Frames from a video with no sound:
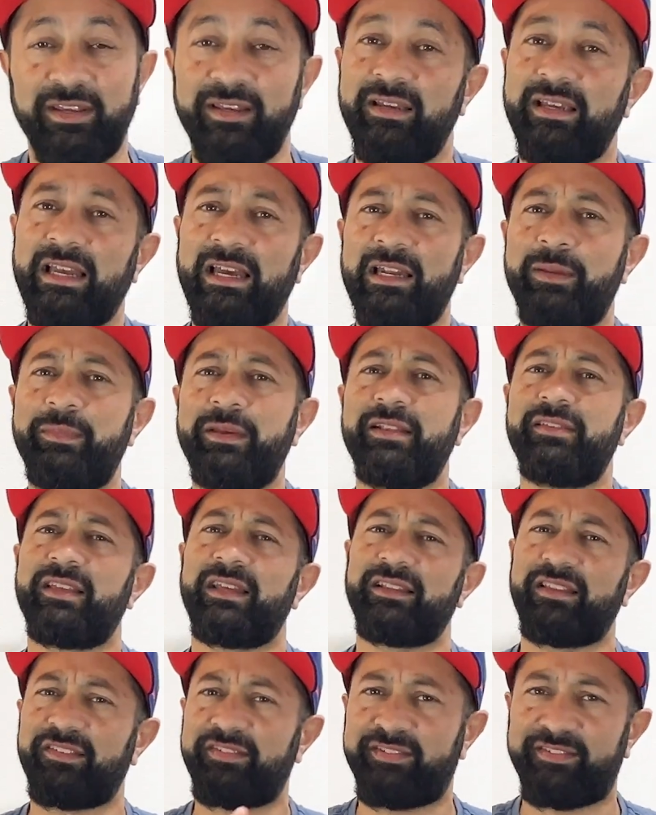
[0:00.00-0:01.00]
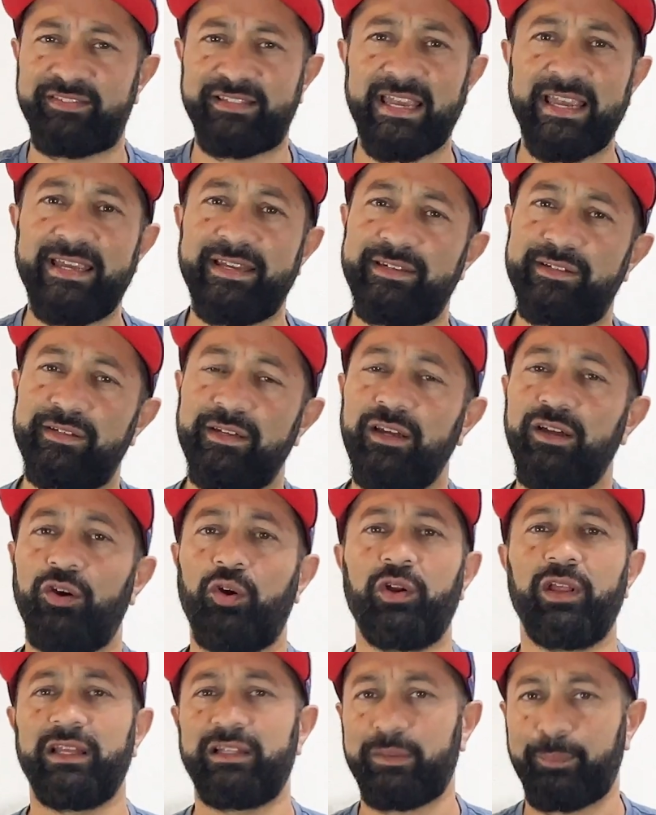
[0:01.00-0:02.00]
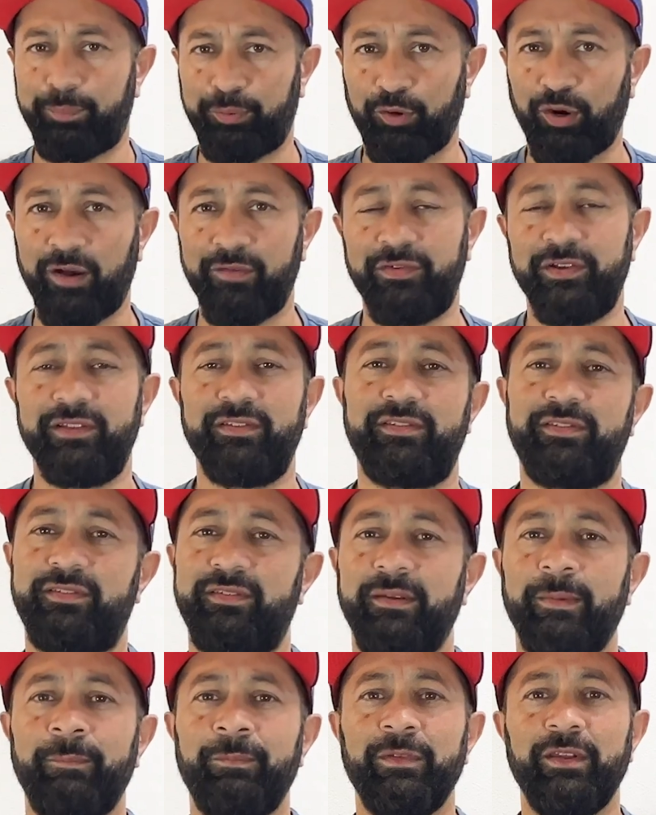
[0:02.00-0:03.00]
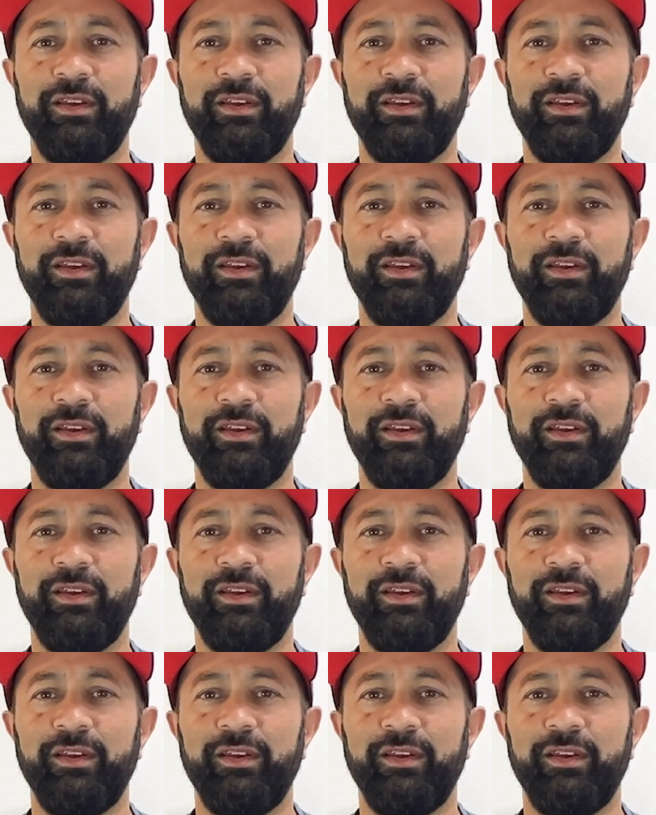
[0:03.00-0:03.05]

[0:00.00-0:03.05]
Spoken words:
it kind of means like the state or like the province.